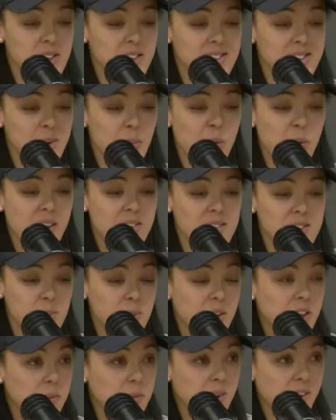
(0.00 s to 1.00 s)
someone else is
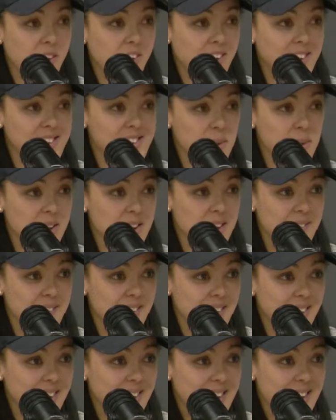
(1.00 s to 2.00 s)
speaking about going sub 11.
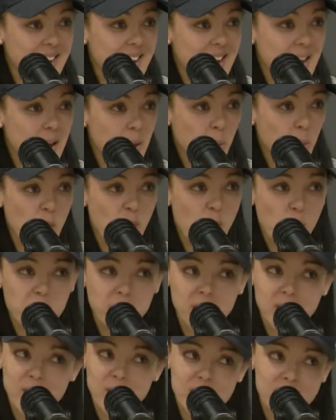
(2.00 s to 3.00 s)
We're
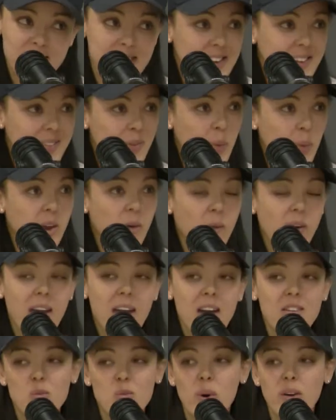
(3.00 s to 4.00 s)
hoping to see it. We know we
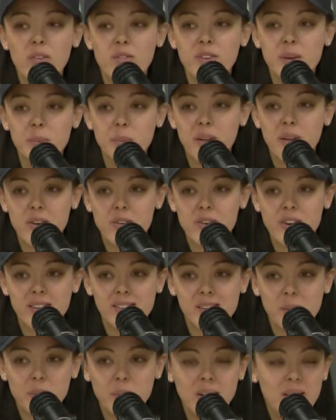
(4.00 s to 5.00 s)
have one female that ran
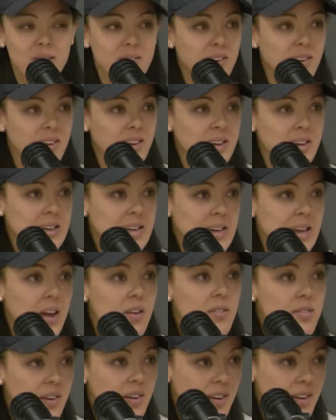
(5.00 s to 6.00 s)
sub 11
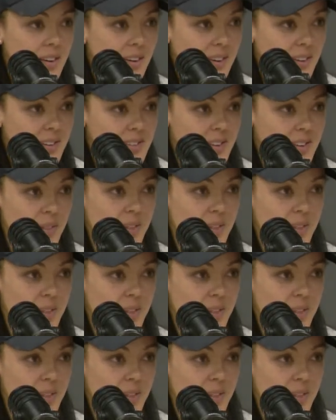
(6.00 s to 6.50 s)
ever in South